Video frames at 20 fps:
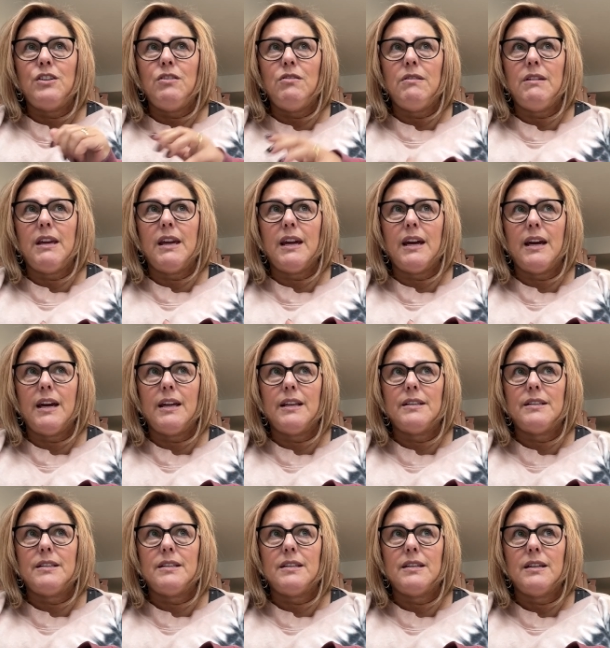you
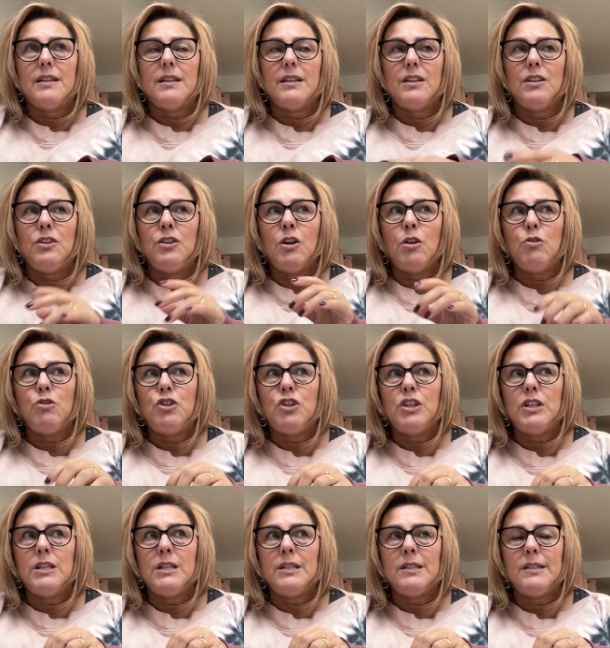get
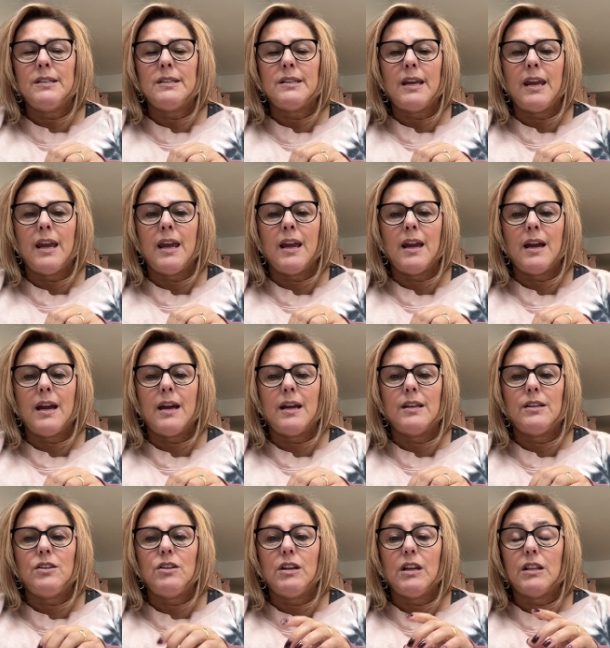notions,
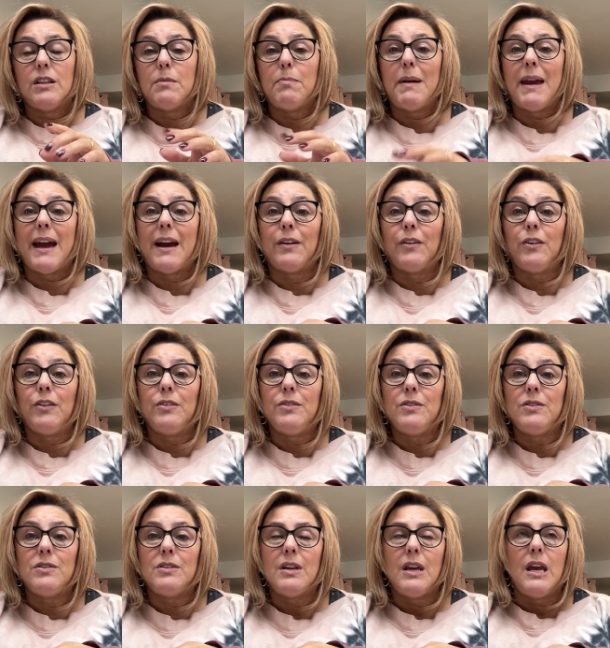and you get the
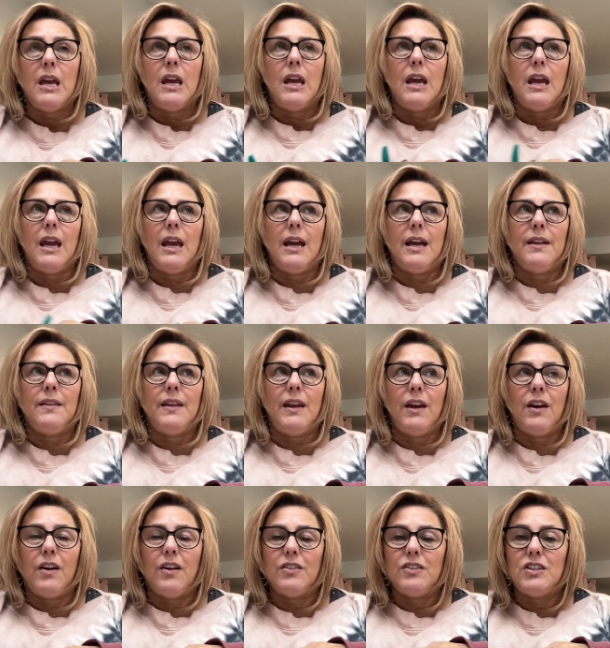patterns, and they
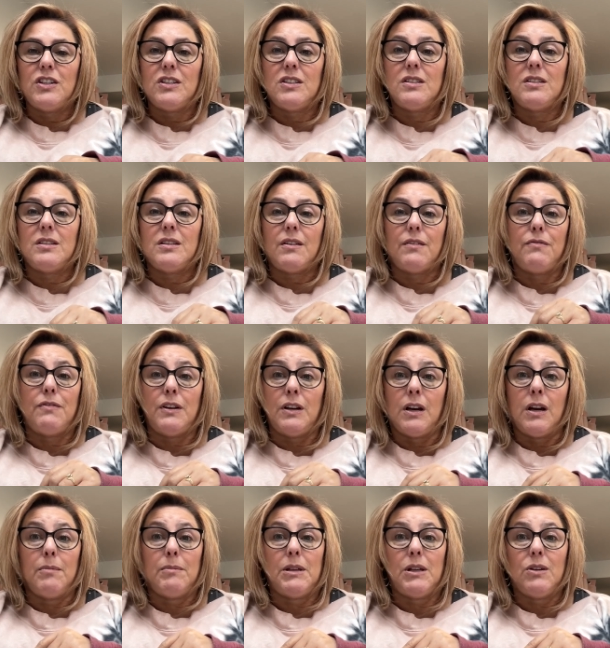are just, they're
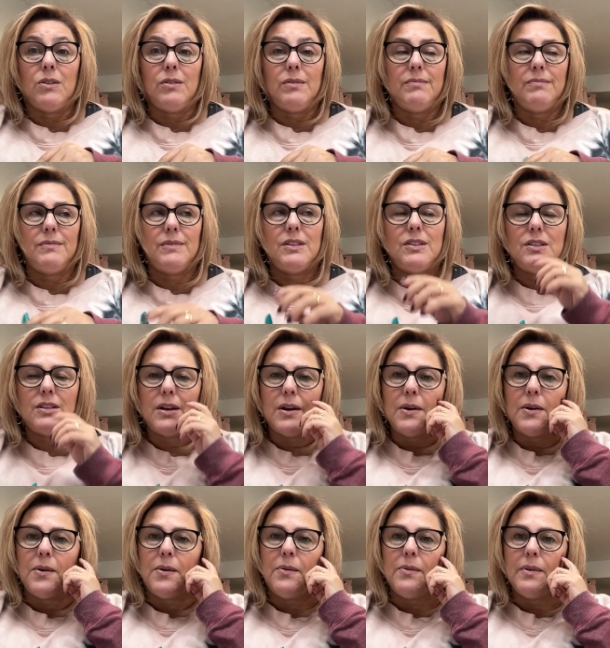phenomenal.
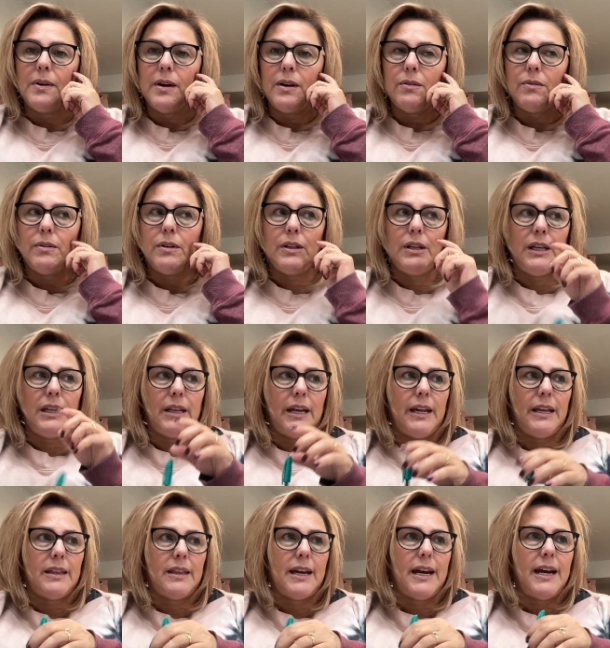So I really
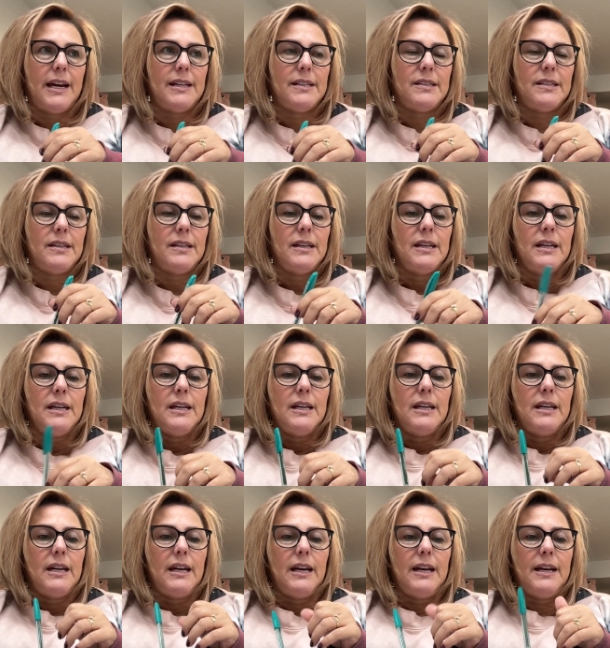like that.
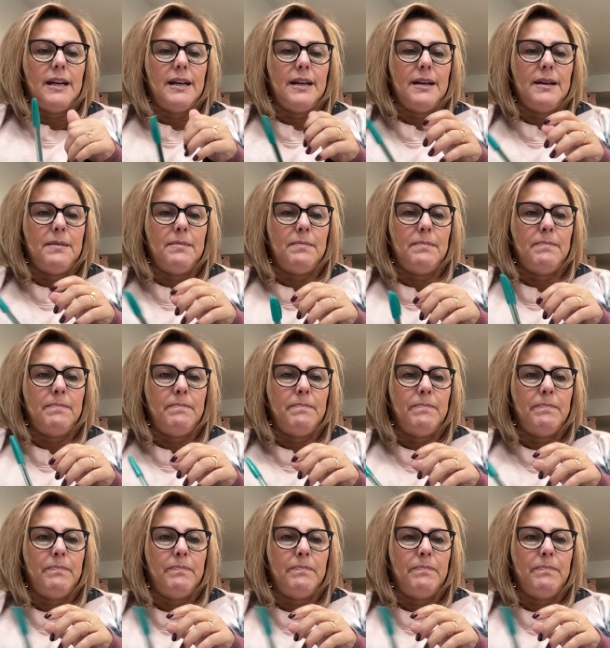Um,